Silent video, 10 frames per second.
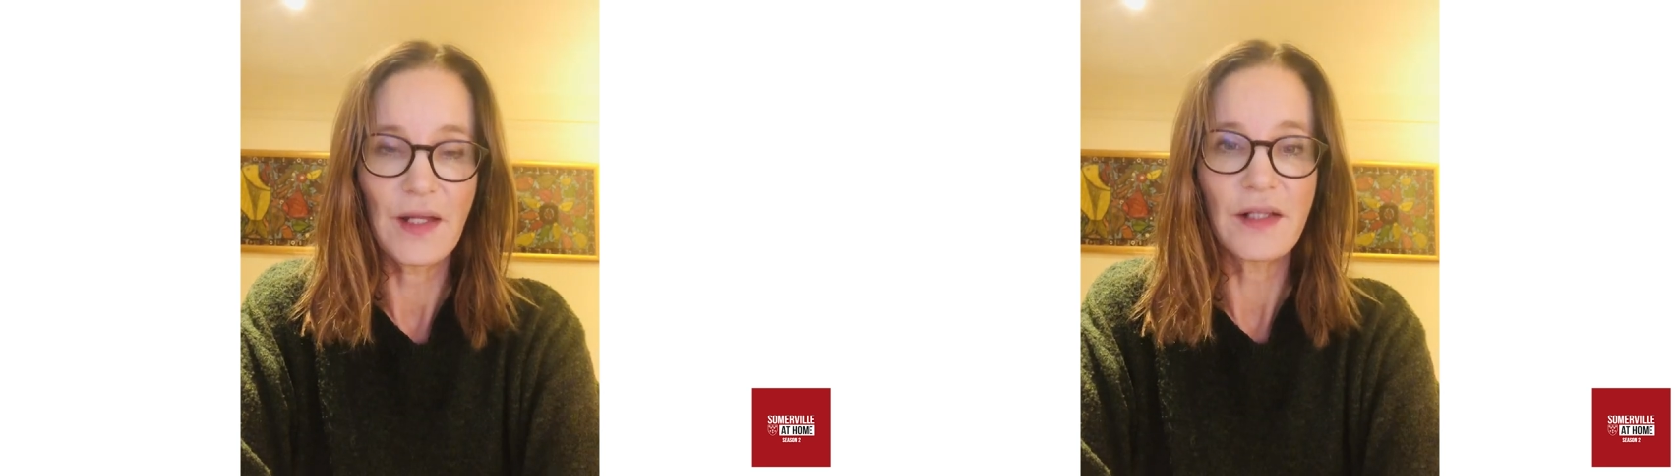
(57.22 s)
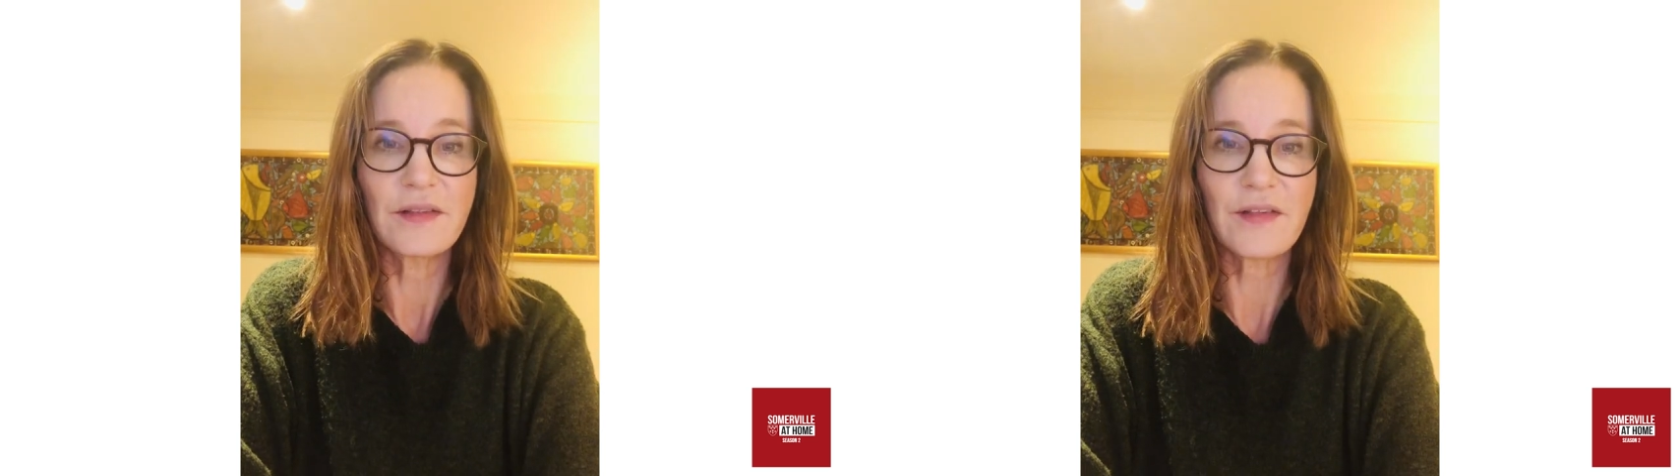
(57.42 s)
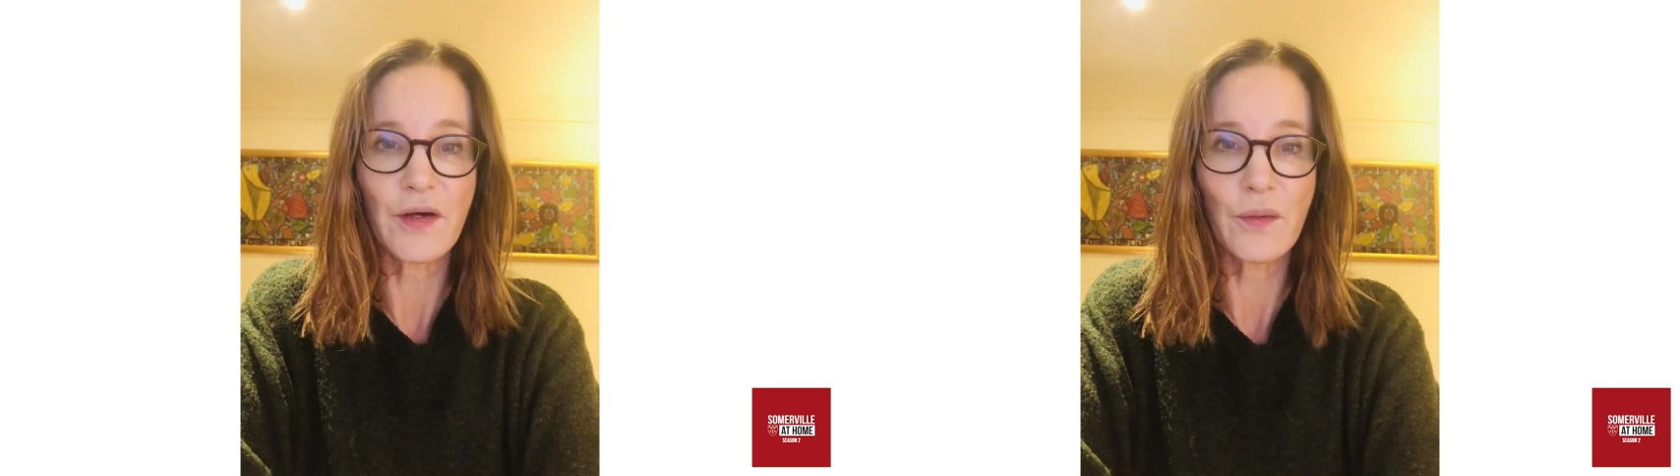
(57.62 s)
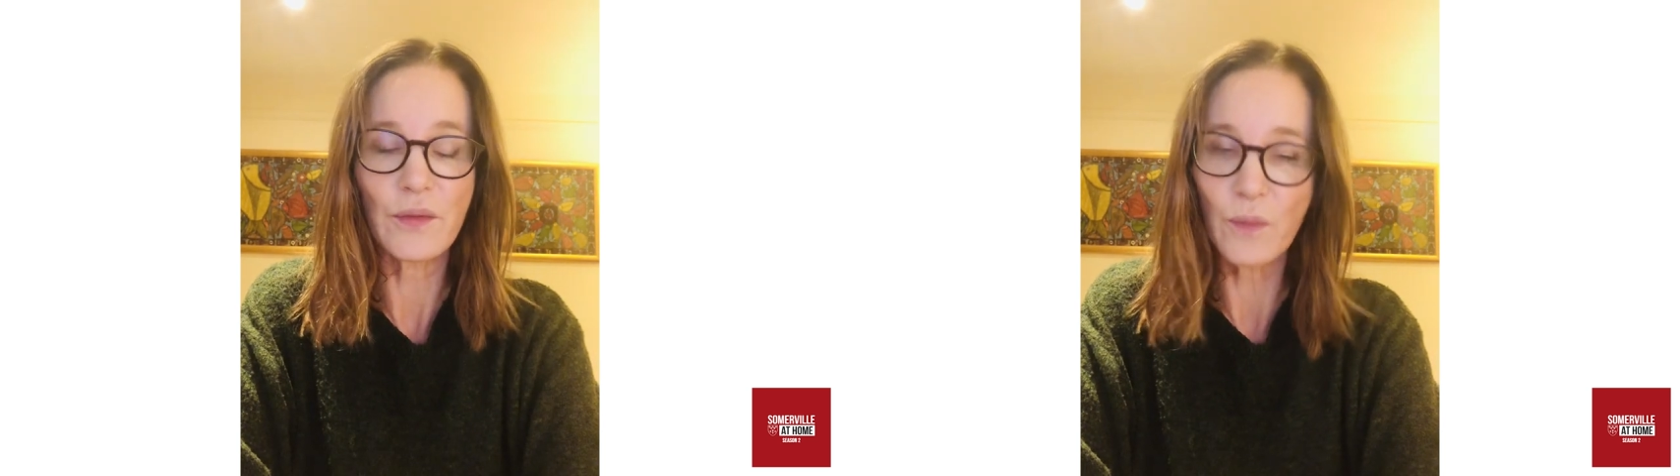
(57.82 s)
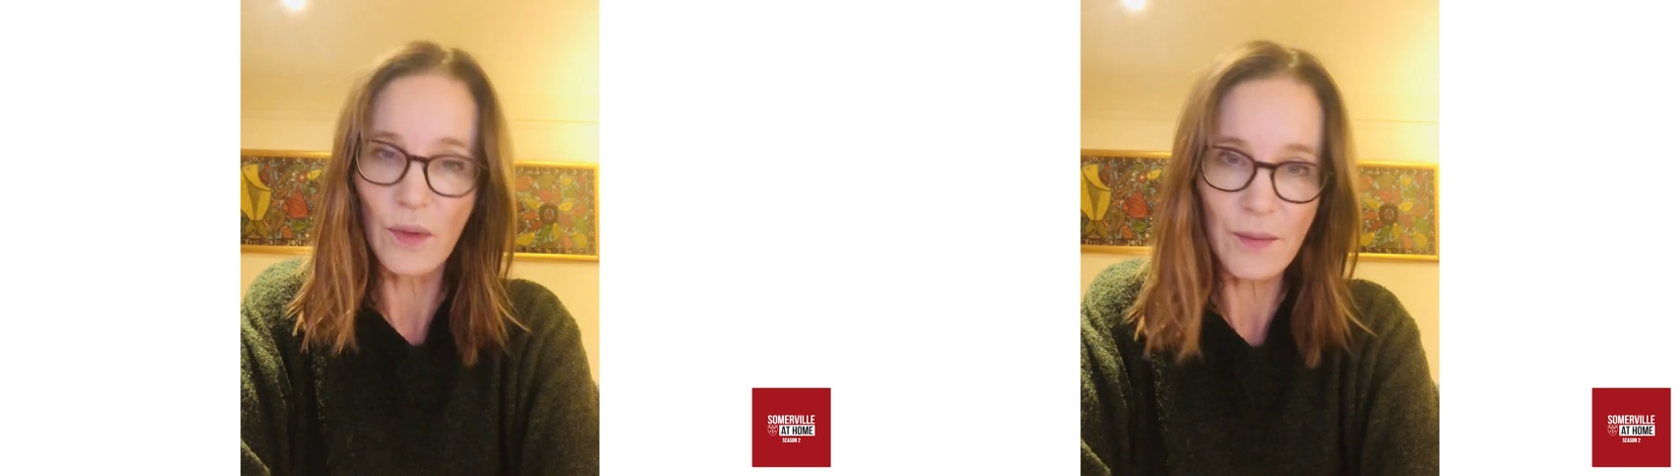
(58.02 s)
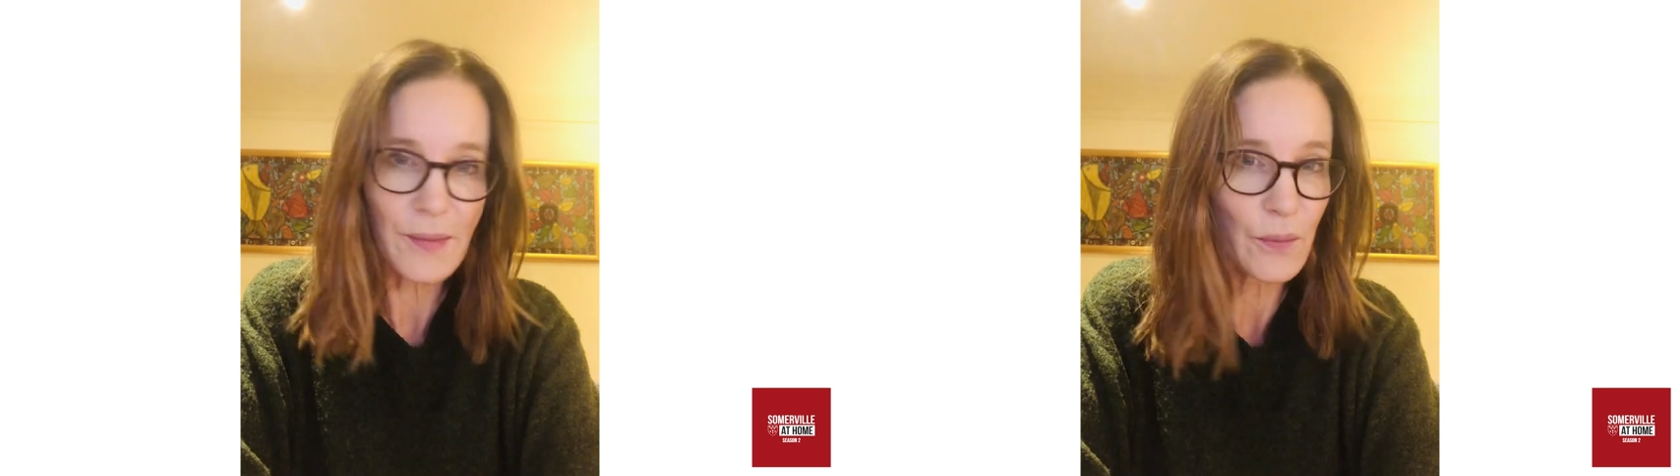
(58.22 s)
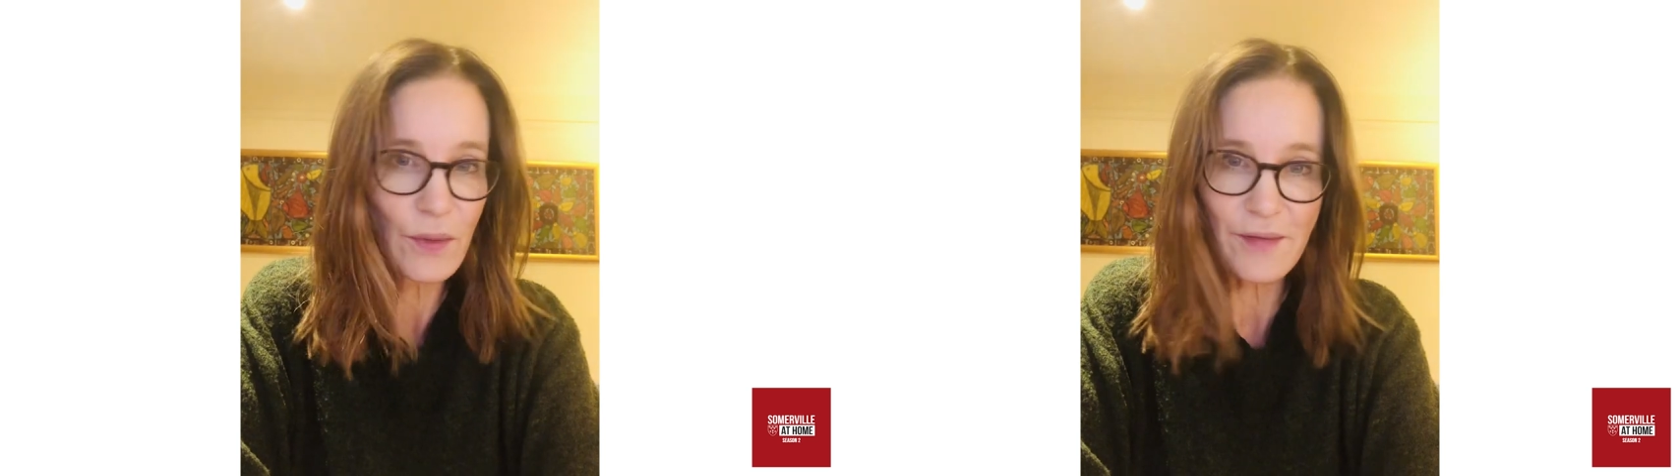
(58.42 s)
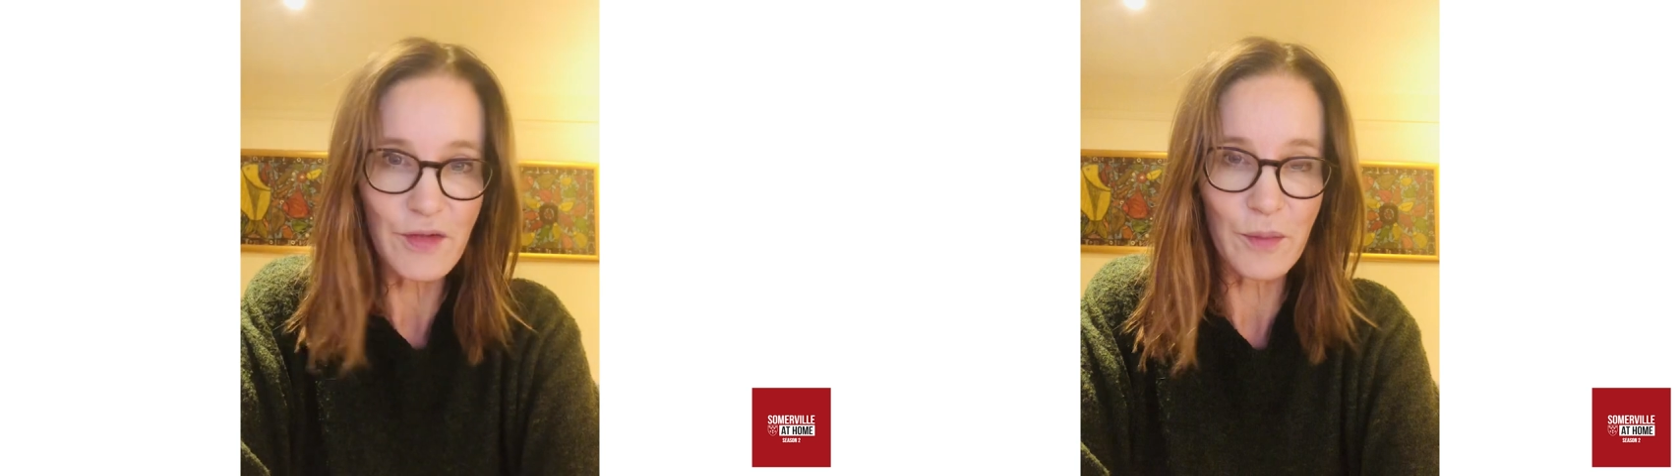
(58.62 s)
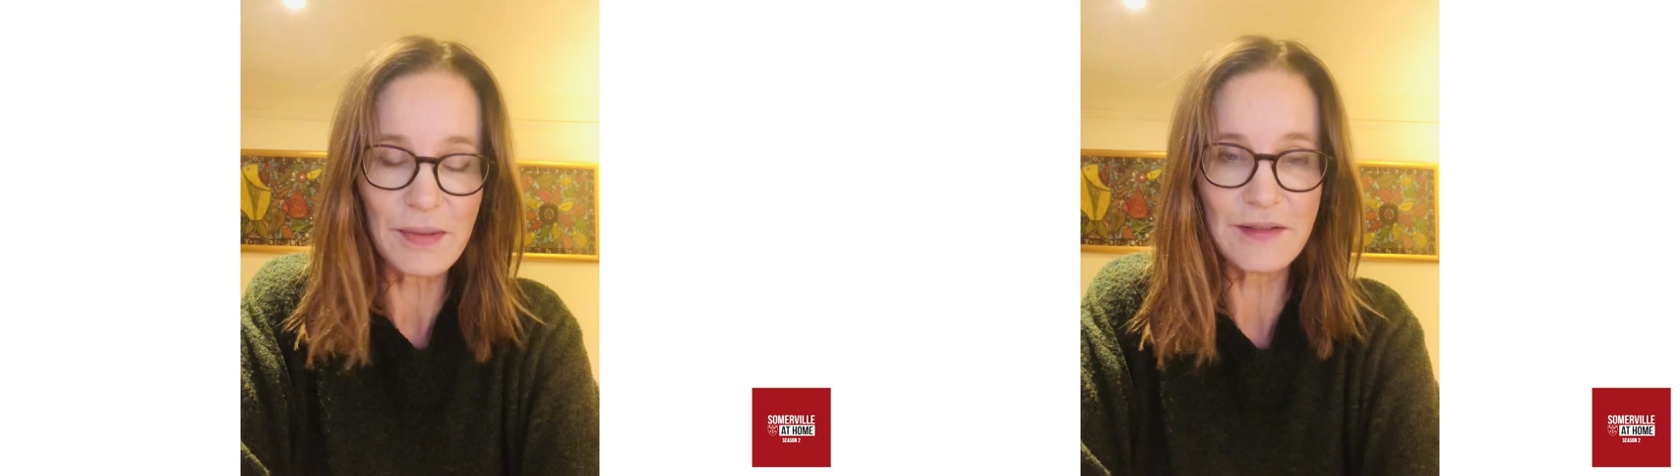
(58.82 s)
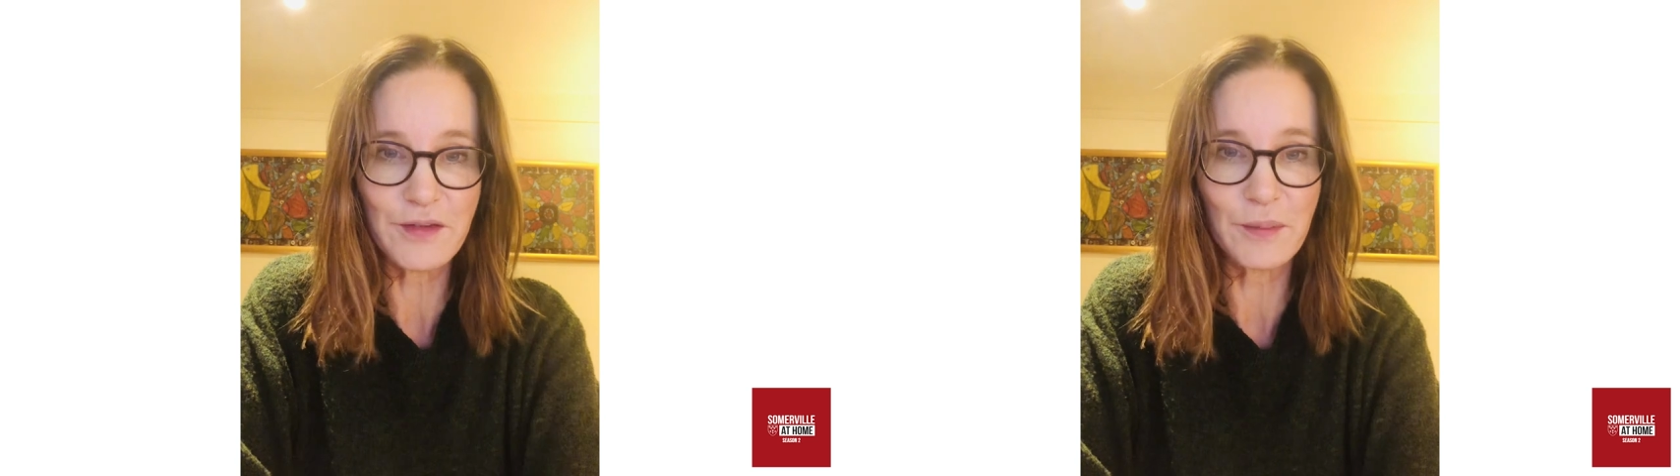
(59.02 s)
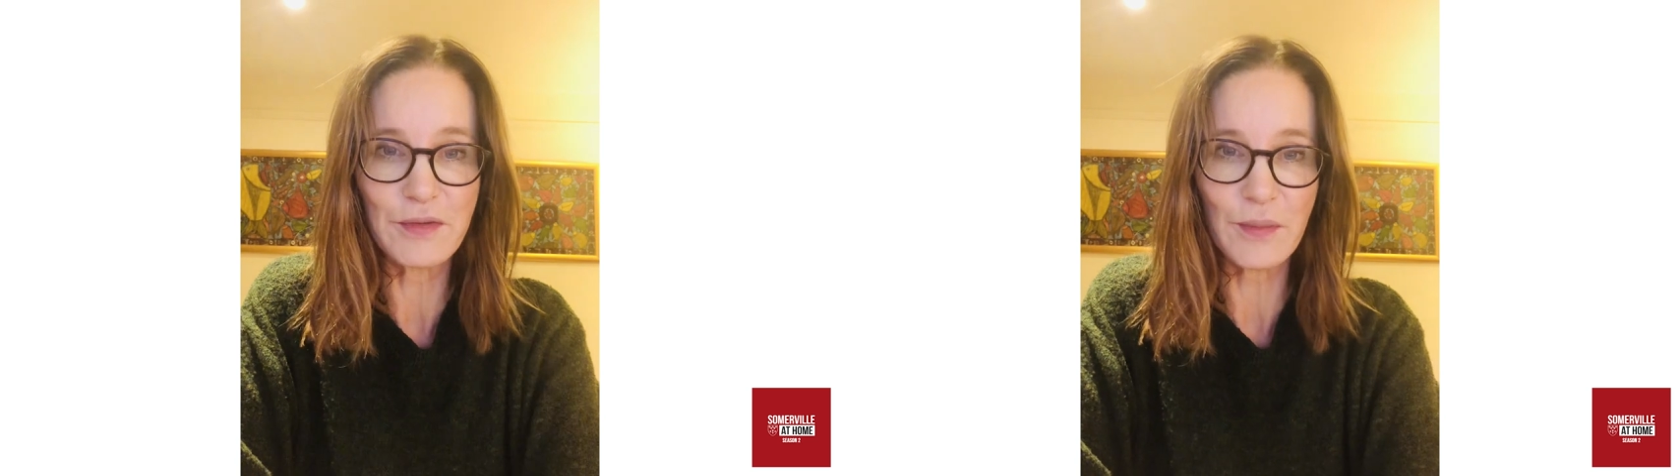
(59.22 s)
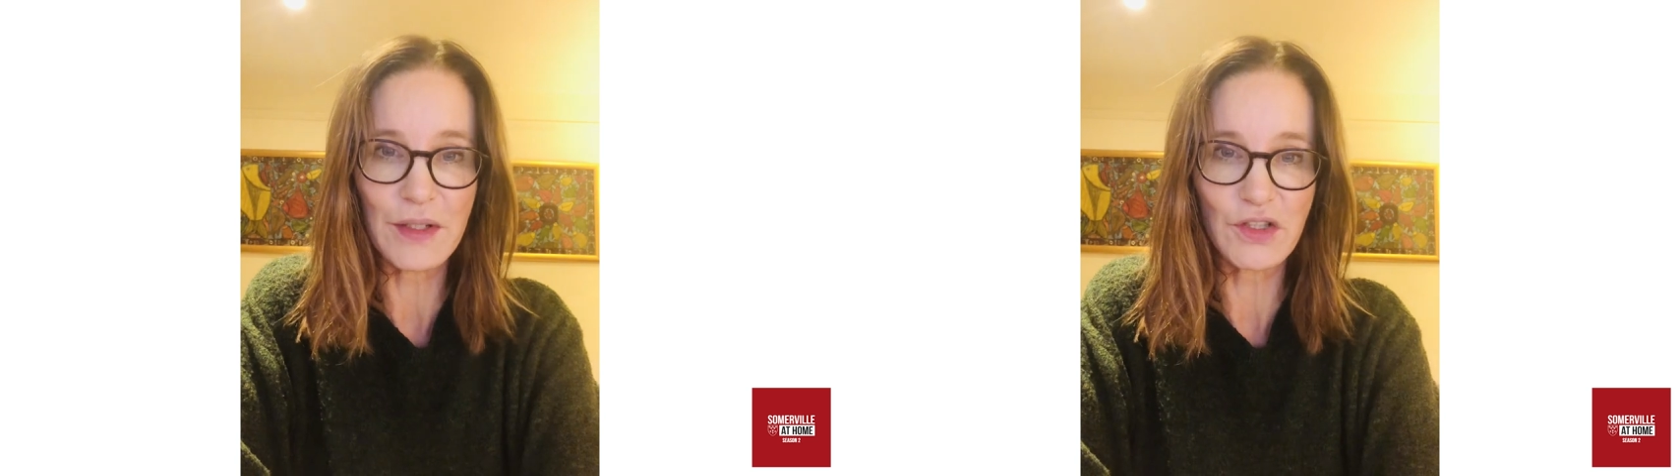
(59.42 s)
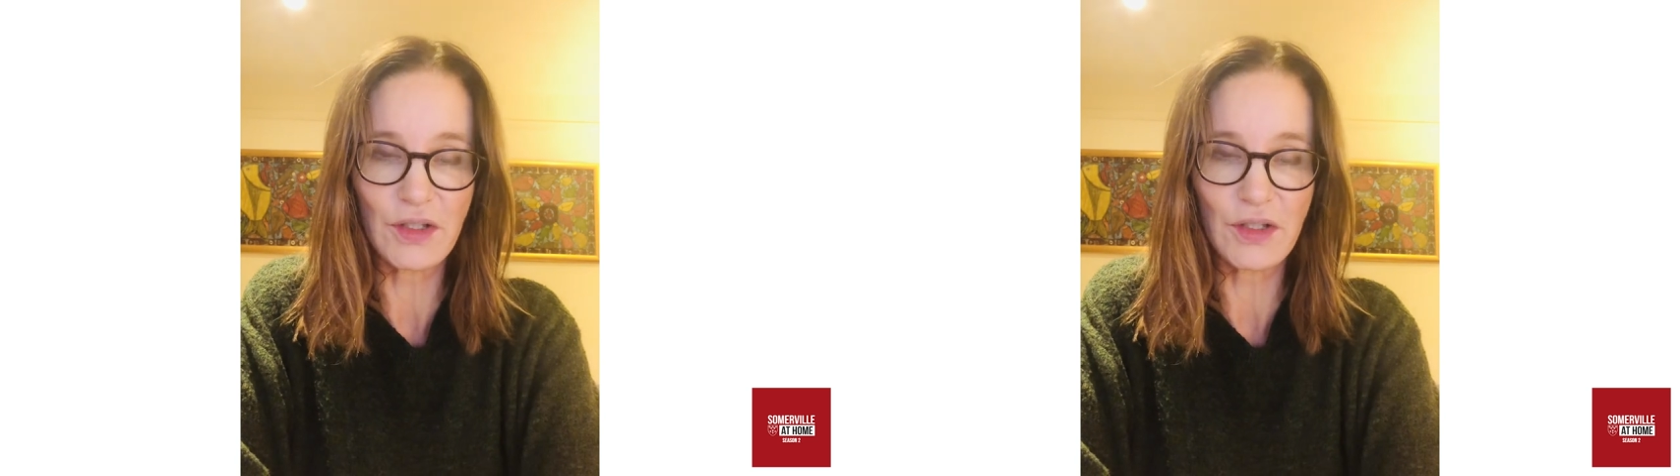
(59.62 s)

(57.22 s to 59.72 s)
So whatever your political persuasion,